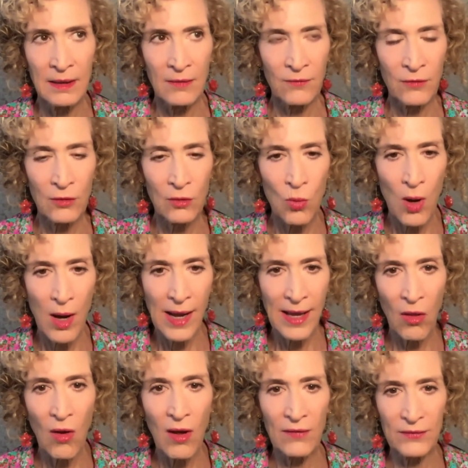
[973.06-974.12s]
for a
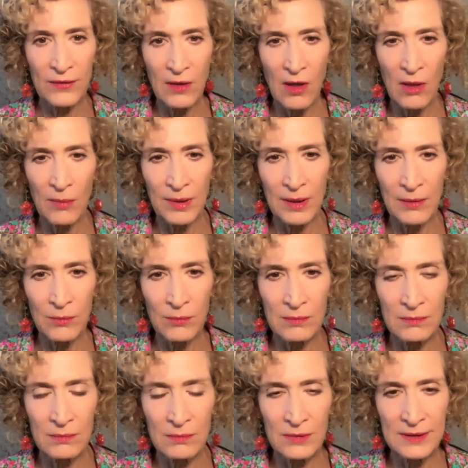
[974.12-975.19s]
while off and on, but it
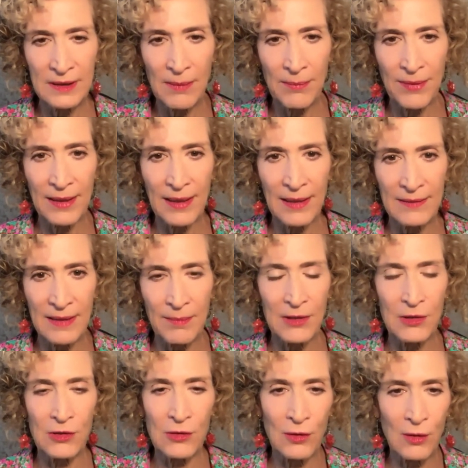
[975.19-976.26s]
was something, as I
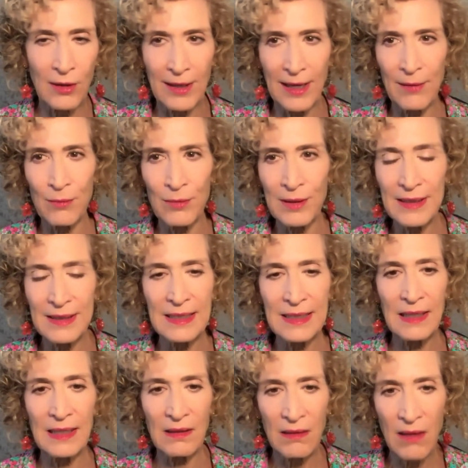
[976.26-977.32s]
mentioned earlier, I really
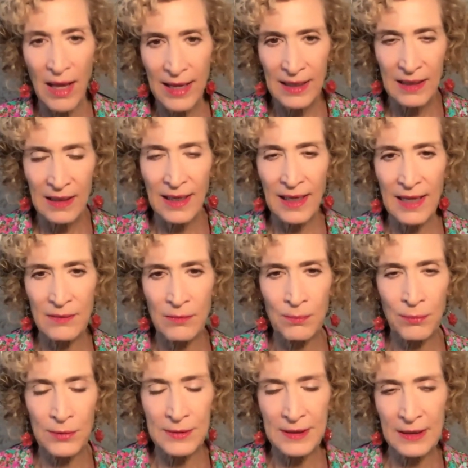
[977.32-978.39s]
didn't like. And I had to
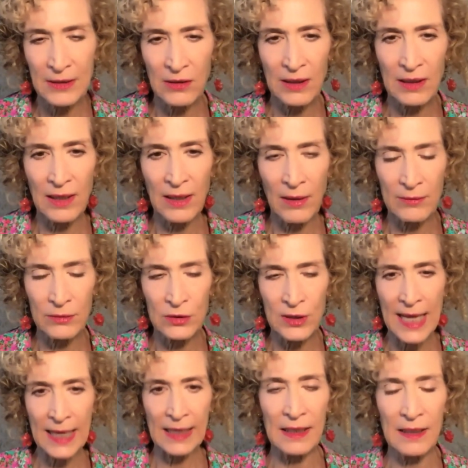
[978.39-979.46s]
particularly, I was
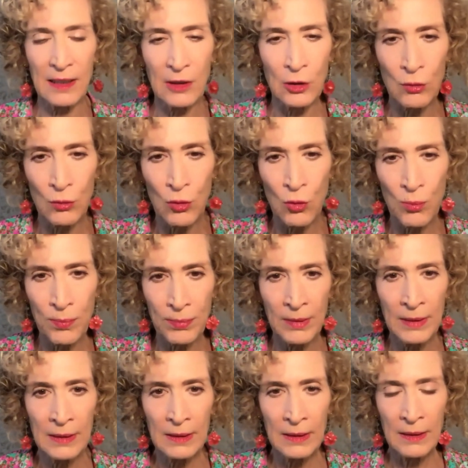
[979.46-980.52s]
taking it in a group,
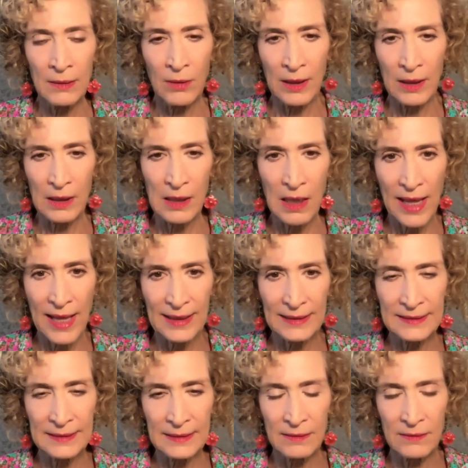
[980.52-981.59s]
in a
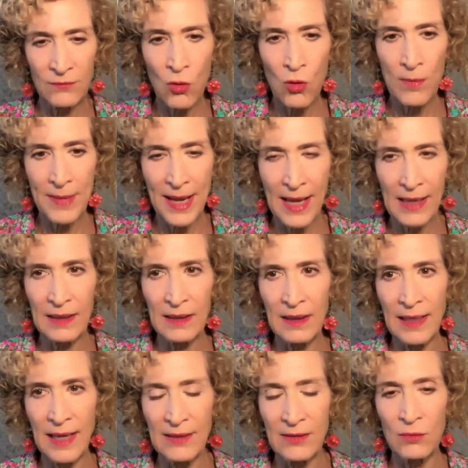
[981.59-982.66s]
class format, and
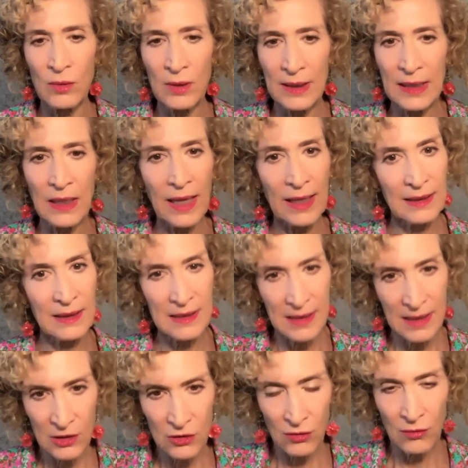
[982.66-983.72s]
I had to really like the
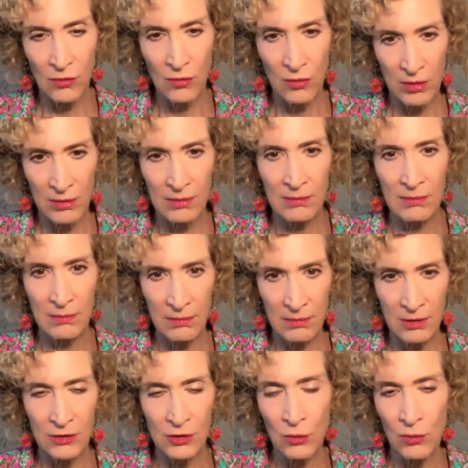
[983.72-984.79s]
teacher in order
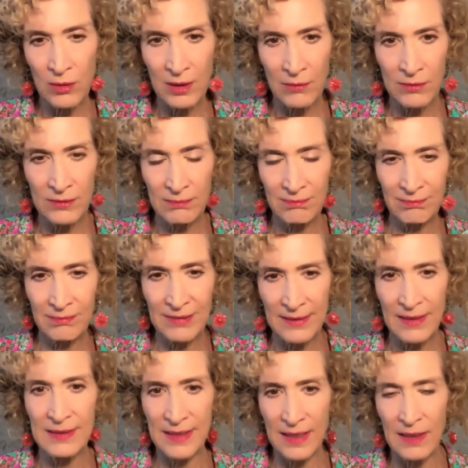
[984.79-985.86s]
to do it. It was, as
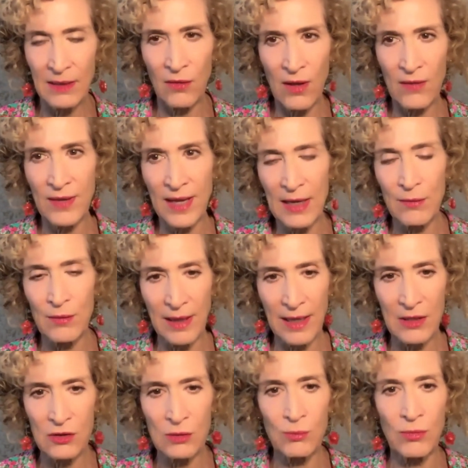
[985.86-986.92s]
I said, a love hate
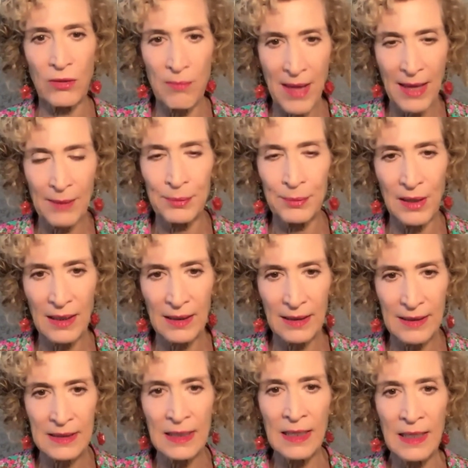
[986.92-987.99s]
relationship with mat
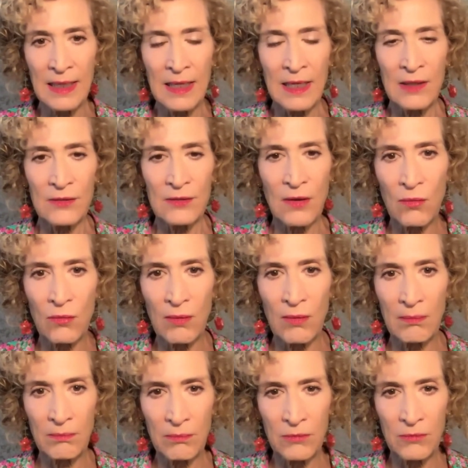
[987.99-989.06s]
Pilates. So
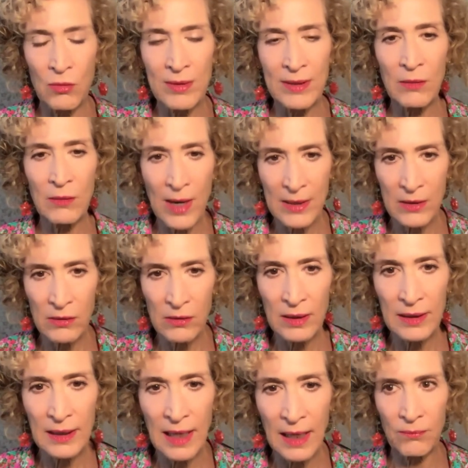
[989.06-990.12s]
doing it
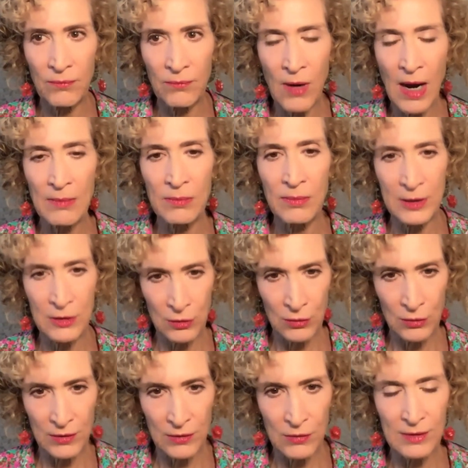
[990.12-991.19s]
regularly, probably 2
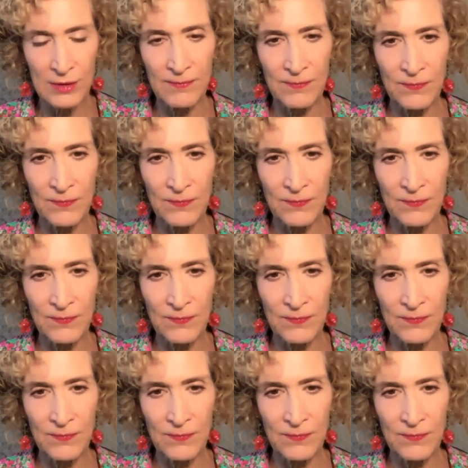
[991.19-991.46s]
years.